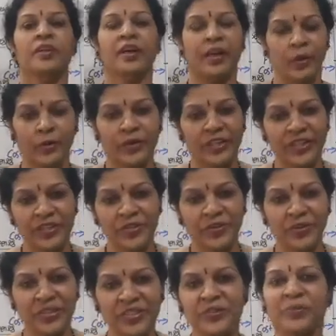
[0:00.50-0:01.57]
Hello dear
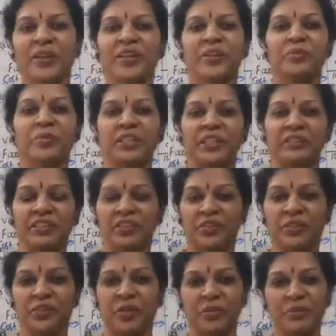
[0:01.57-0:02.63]
students, welcome to
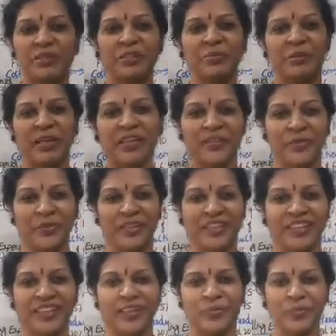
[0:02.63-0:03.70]
Devika's Commerce and Management
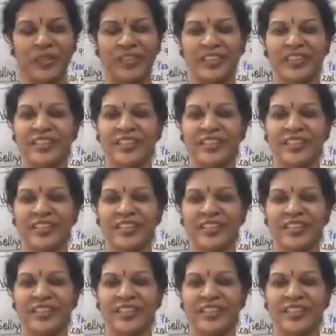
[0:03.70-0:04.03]
Academy.